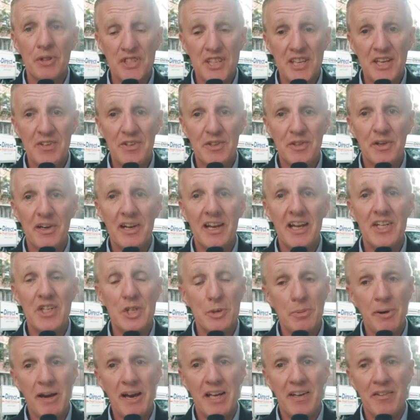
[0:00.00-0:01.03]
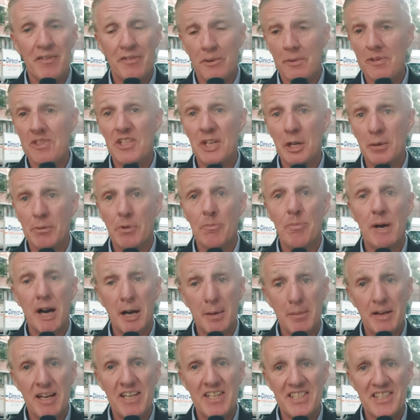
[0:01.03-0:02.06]
South Korea and Japan from its Noble
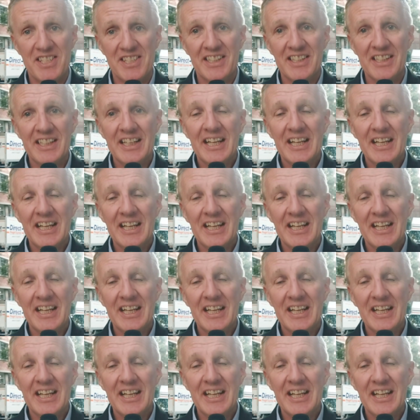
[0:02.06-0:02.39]
Park base.